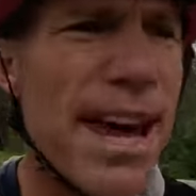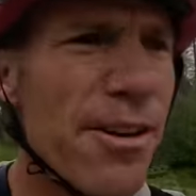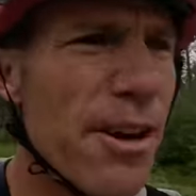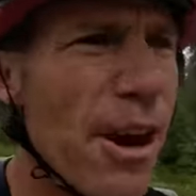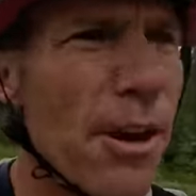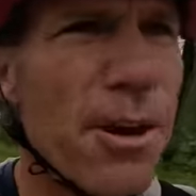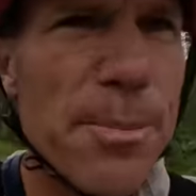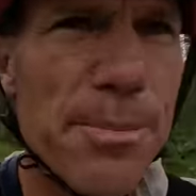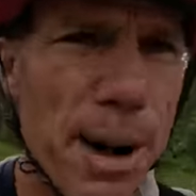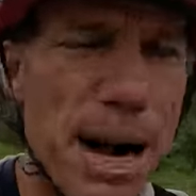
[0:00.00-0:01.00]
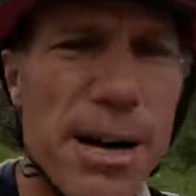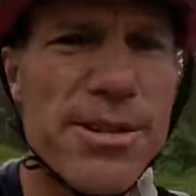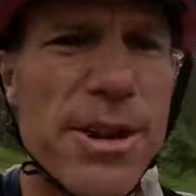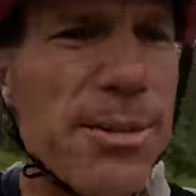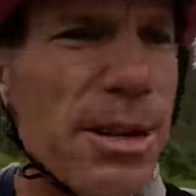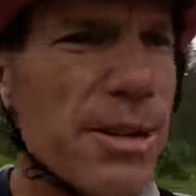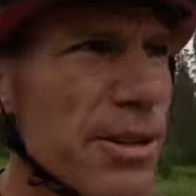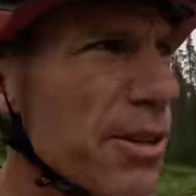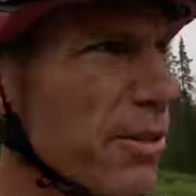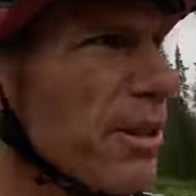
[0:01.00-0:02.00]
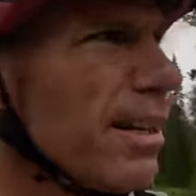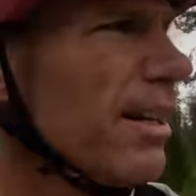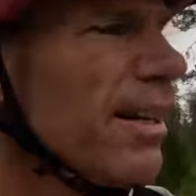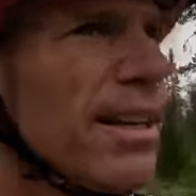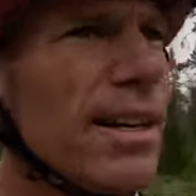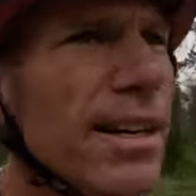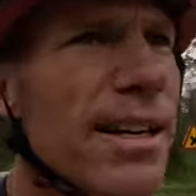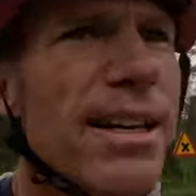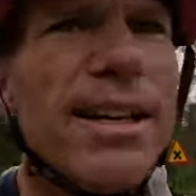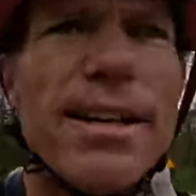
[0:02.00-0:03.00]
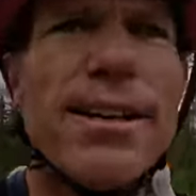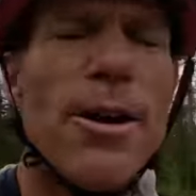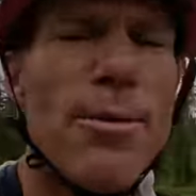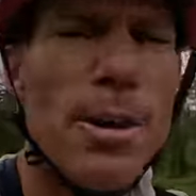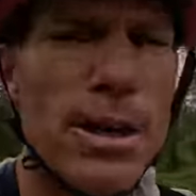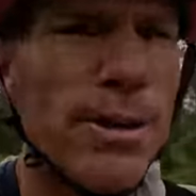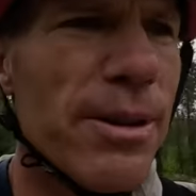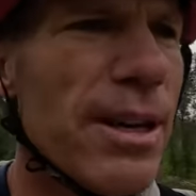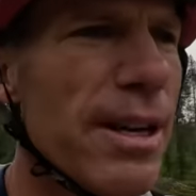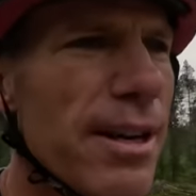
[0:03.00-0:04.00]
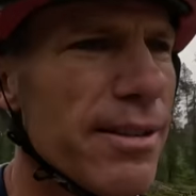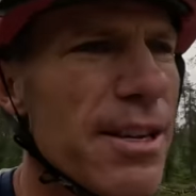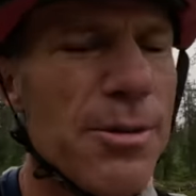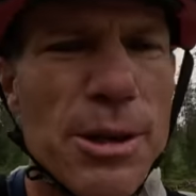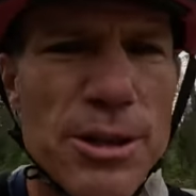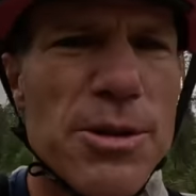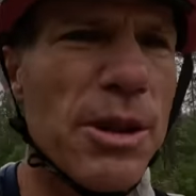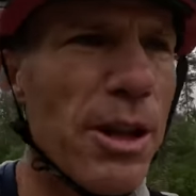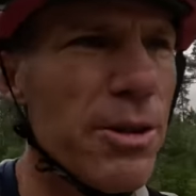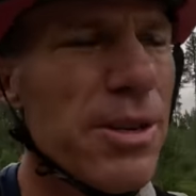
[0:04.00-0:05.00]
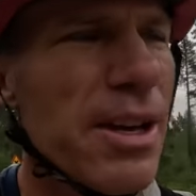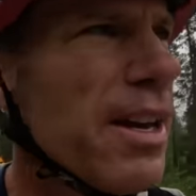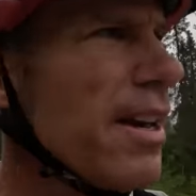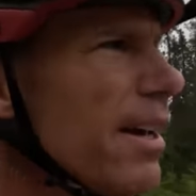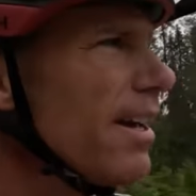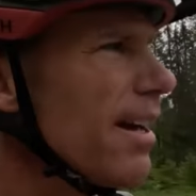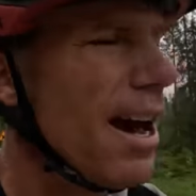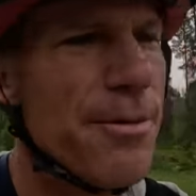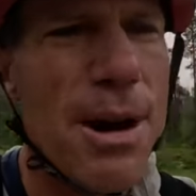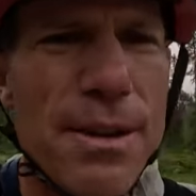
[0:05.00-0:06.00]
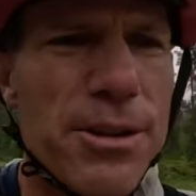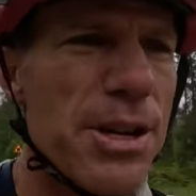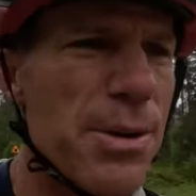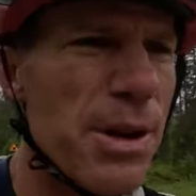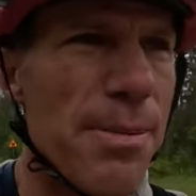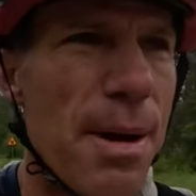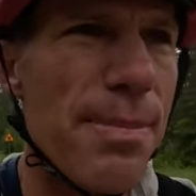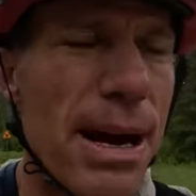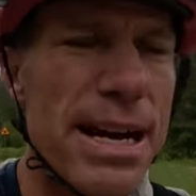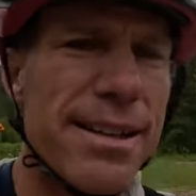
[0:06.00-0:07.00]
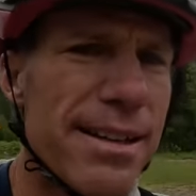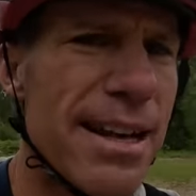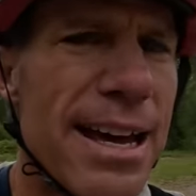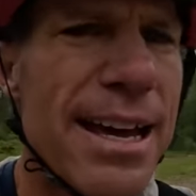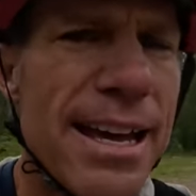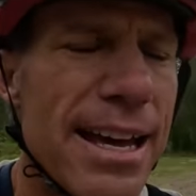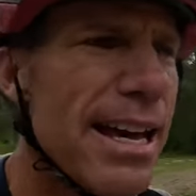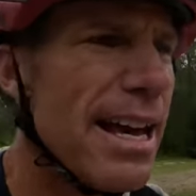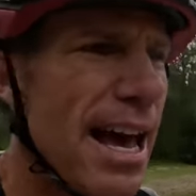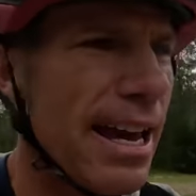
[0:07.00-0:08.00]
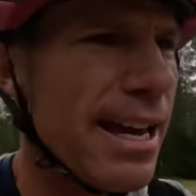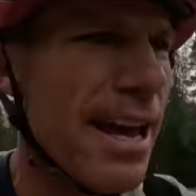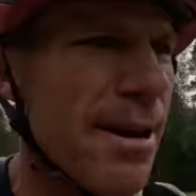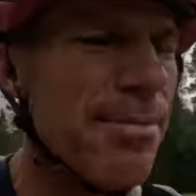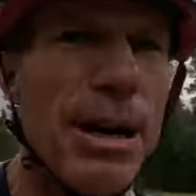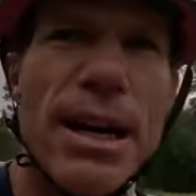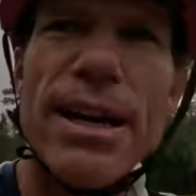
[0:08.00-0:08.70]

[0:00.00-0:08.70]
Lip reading: And there are bears up here too. Hope I don't see one too close. I'd rather see one on my bike than at camp.